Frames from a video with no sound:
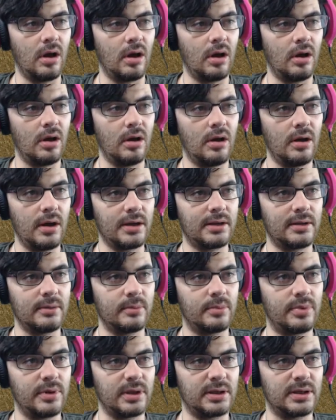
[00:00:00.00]
Oh, I can
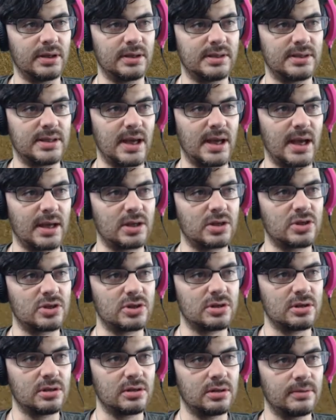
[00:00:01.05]
pick the
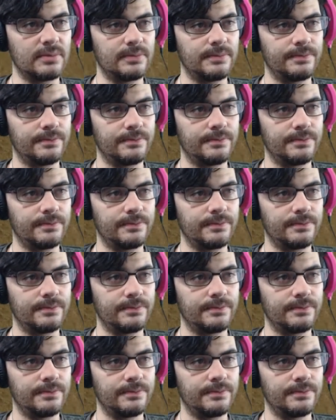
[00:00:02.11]
texture.